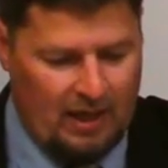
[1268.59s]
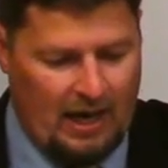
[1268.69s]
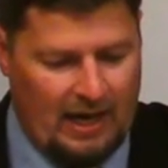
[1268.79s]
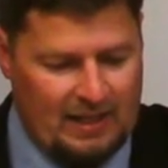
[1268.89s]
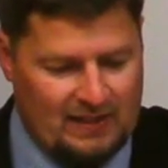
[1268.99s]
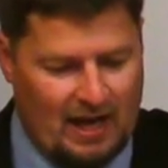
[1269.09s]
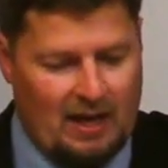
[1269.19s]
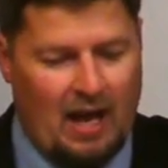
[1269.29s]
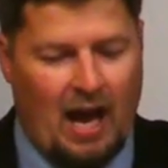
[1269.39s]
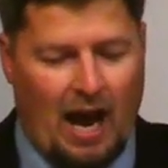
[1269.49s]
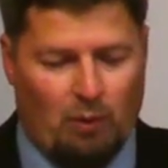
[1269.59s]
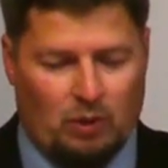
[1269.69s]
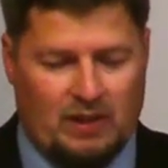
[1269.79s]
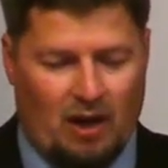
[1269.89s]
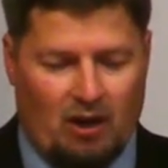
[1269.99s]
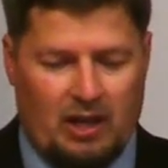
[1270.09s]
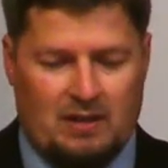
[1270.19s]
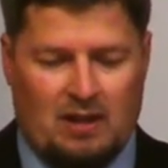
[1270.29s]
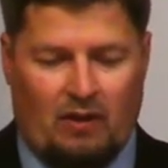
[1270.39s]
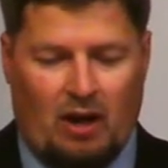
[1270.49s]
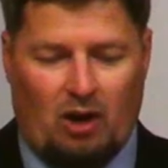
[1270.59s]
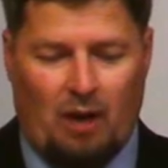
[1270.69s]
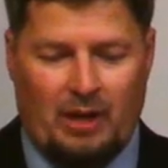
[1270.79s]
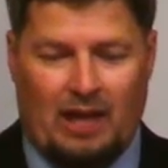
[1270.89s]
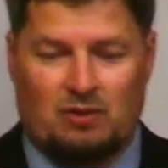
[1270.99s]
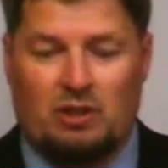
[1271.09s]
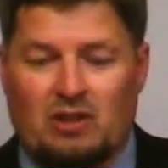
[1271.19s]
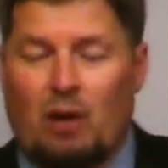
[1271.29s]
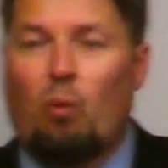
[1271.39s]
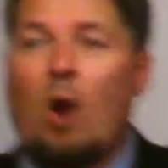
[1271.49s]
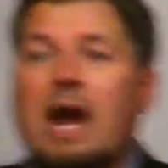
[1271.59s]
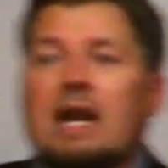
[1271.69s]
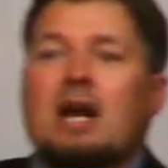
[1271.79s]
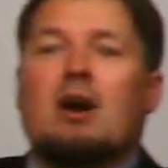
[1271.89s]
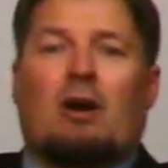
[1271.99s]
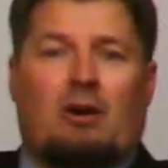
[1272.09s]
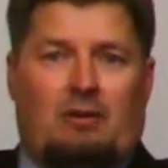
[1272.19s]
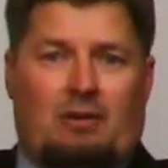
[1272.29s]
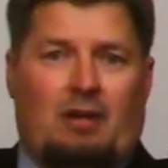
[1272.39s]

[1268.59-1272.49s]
And he said, I will tarry until thou coming in. So he's like, wait here.